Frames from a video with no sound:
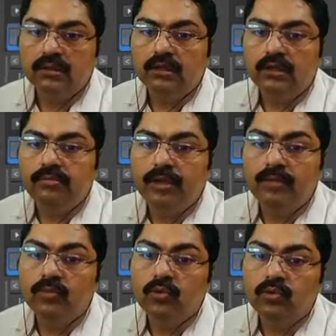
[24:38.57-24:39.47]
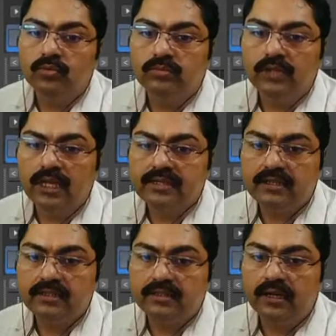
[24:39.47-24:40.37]
it may move that's a
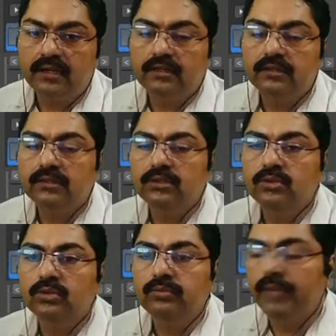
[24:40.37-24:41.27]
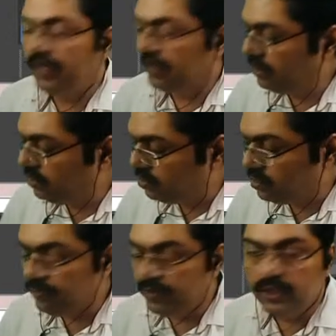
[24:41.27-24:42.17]
decide. So better you go
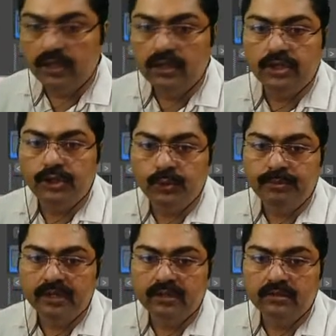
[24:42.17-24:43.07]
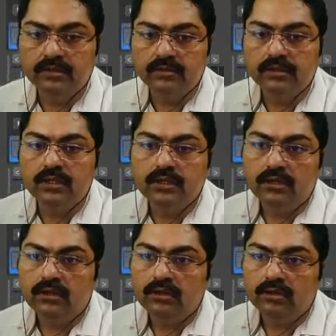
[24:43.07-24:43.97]
with the Q button.
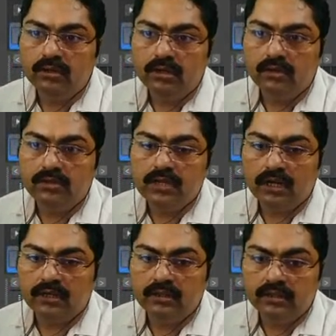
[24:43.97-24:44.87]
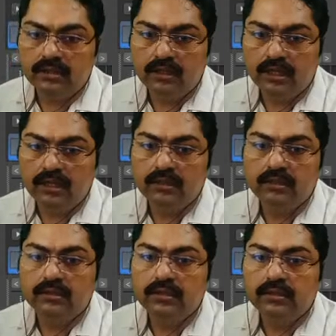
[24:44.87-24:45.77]
It will select nothing,
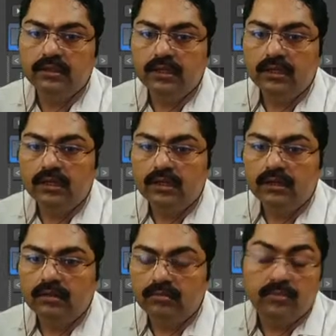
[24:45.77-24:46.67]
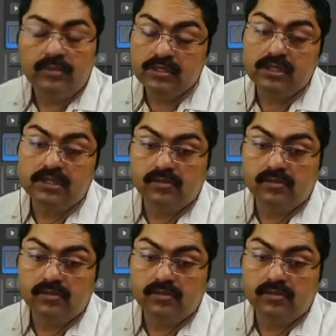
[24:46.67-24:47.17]
means it